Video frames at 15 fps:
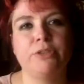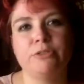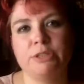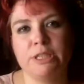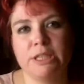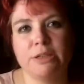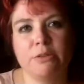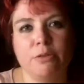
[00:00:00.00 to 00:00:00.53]

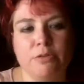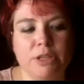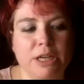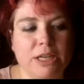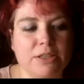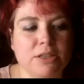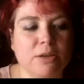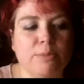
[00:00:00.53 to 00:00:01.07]
using over the
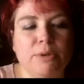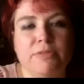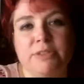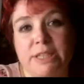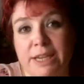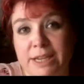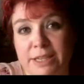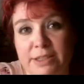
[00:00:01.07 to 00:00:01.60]
last couple of
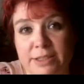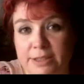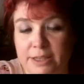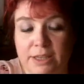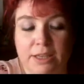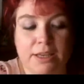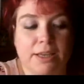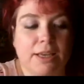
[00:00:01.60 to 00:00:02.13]
days,
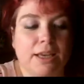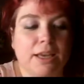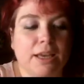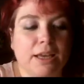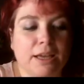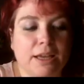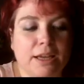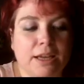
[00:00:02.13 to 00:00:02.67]

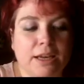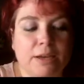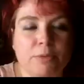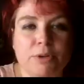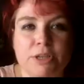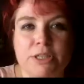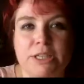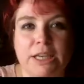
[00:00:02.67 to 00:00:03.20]
and I
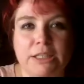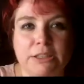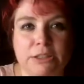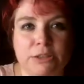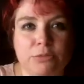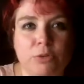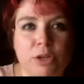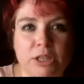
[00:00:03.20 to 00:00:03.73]
want to tell
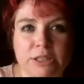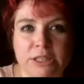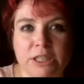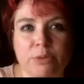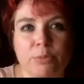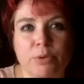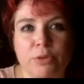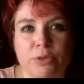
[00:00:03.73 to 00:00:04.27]
you what I think
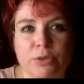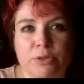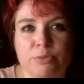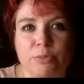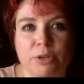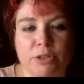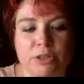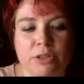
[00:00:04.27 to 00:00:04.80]
of both those
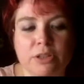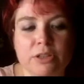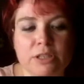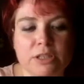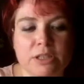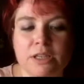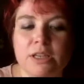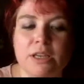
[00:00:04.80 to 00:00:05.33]

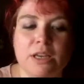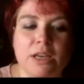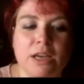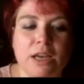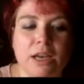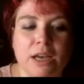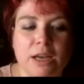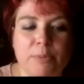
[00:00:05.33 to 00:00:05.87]
products,
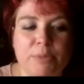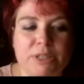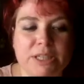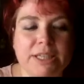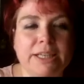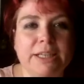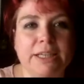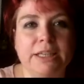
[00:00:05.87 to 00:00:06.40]

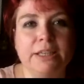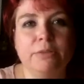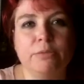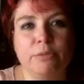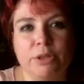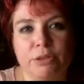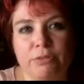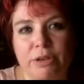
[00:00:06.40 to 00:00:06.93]
particularly
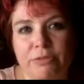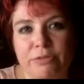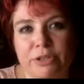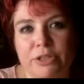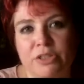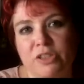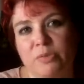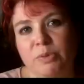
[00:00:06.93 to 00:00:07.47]
with
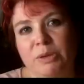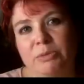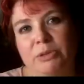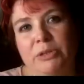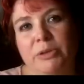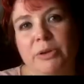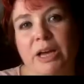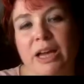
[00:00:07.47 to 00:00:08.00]
reference to people
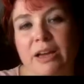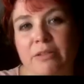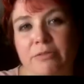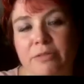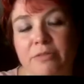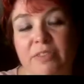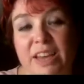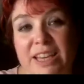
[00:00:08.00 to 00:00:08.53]
who have
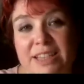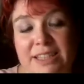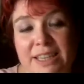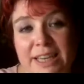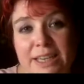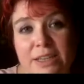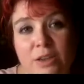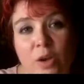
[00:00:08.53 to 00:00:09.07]
fair
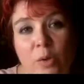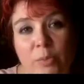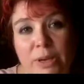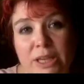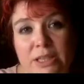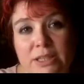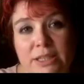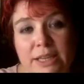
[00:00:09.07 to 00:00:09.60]
skin or
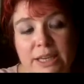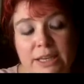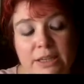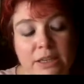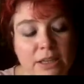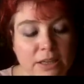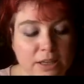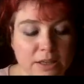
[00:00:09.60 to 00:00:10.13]
pale
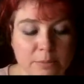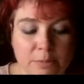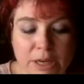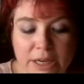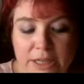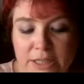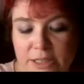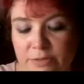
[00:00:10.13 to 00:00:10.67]
skin.
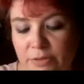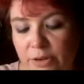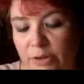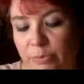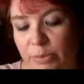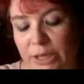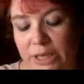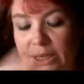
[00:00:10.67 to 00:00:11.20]
Mine is very
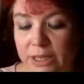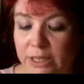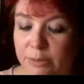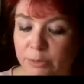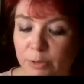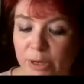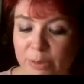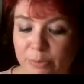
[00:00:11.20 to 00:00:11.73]
pale,
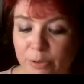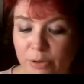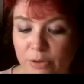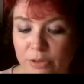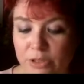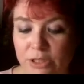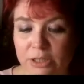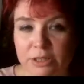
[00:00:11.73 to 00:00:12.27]
I'm quite
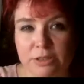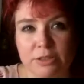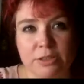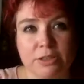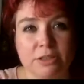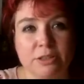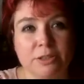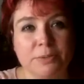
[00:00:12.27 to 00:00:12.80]
porcelain,
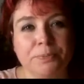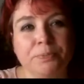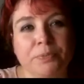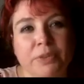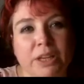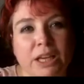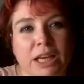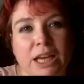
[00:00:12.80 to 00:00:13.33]
so
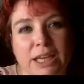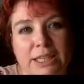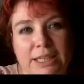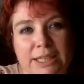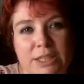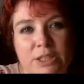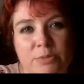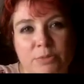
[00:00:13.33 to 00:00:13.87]
I
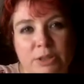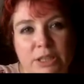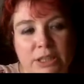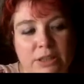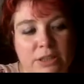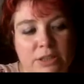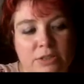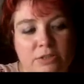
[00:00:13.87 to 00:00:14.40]
need
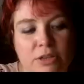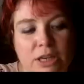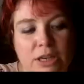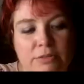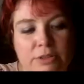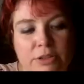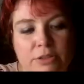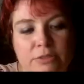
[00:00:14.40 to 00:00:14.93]
something that's going to
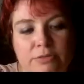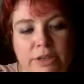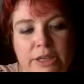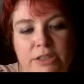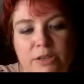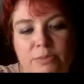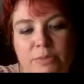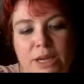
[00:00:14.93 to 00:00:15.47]
have a good
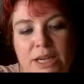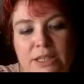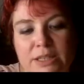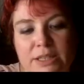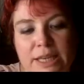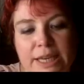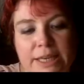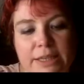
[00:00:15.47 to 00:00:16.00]
effect on my
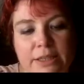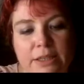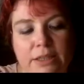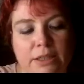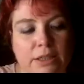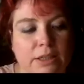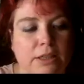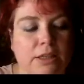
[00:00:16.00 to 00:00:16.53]
skin.
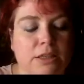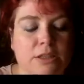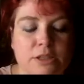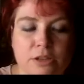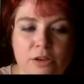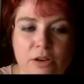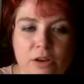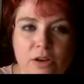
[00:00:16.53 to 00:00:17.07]

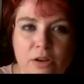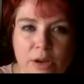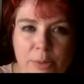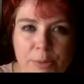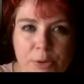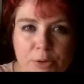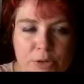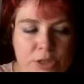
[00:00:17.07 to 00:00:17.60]
So
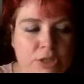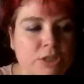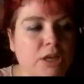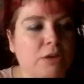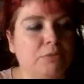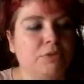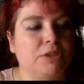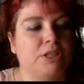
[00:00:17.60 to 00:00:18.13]
I'm going to
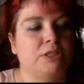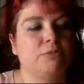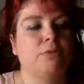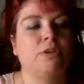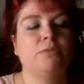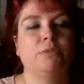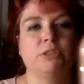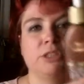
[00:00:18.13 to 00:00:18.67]
start with this
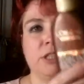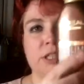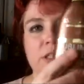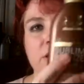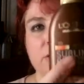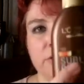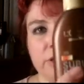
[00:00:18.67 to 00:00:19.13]
one, which is